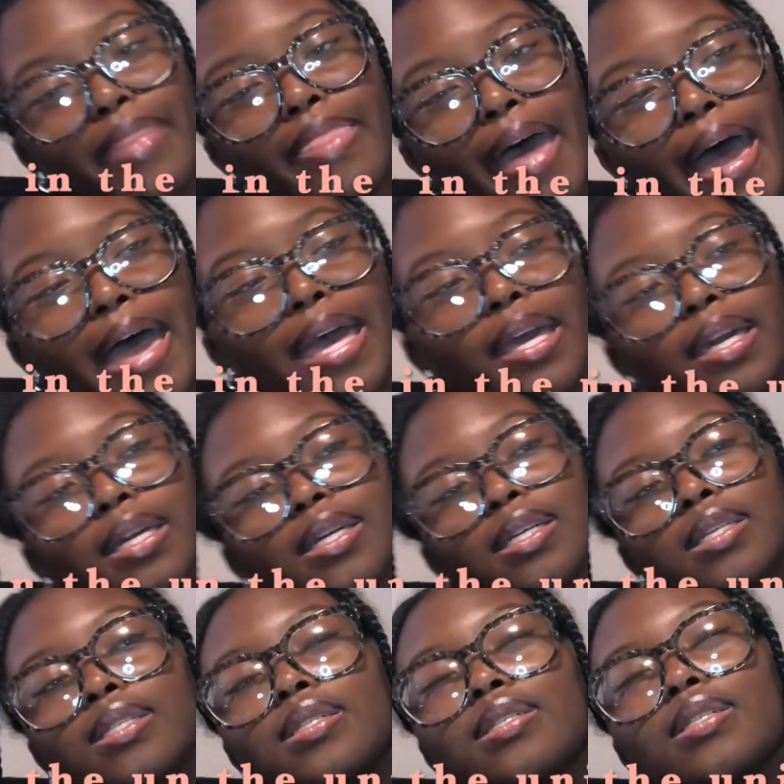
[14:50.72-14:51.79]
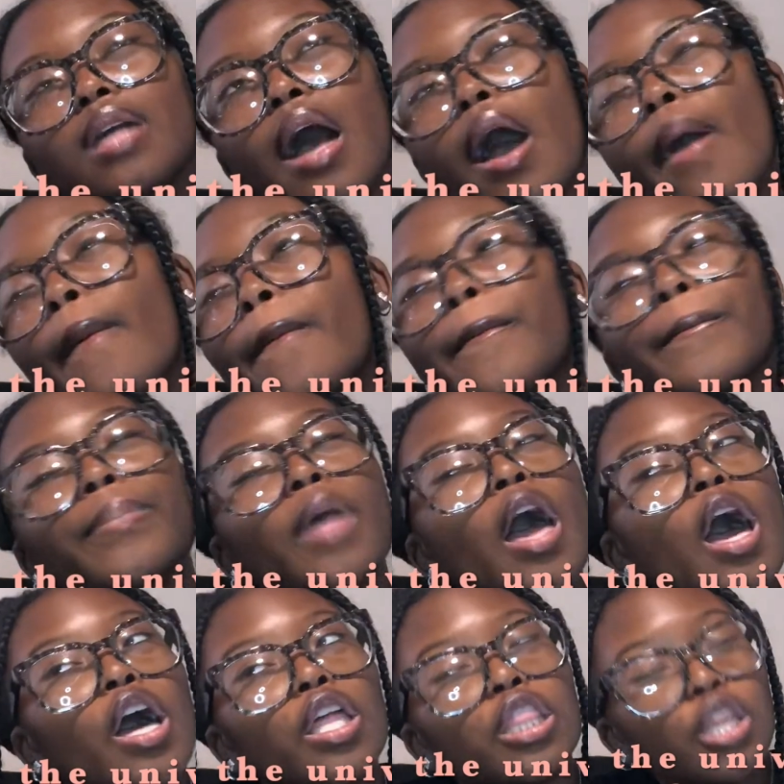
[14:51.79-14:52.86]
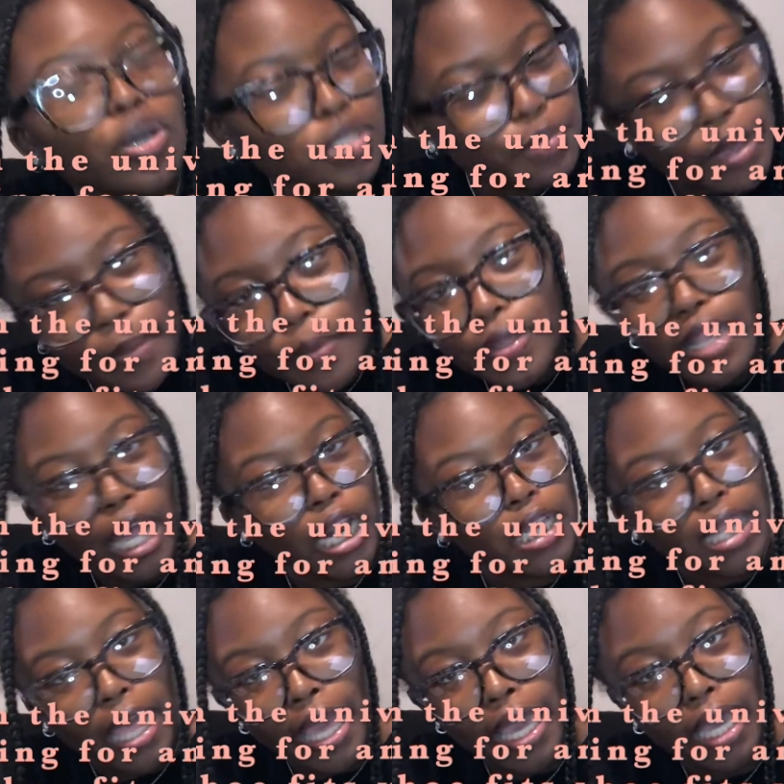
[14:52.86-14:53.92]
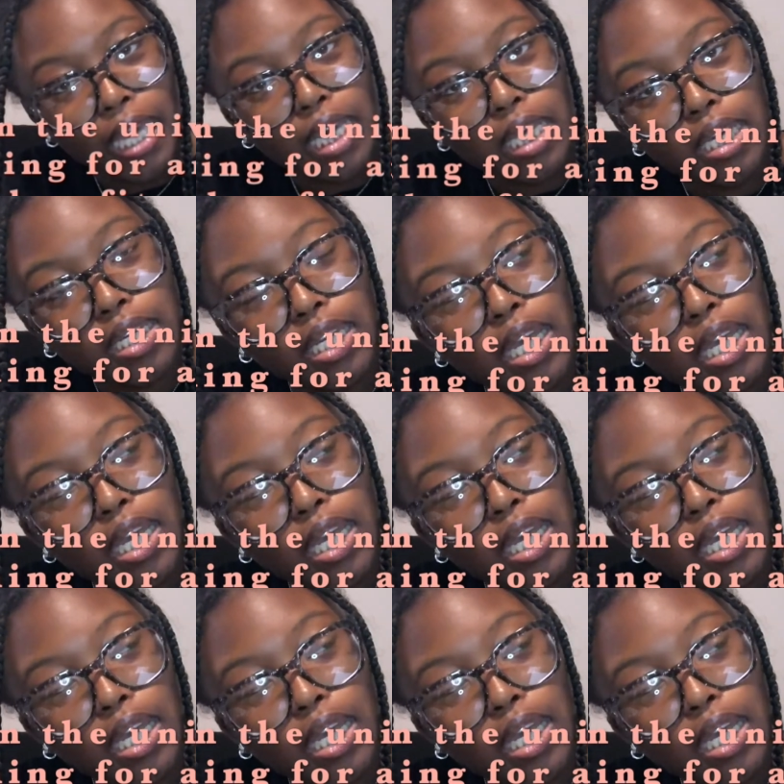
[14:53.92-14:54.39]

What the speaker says: that is those people that are like,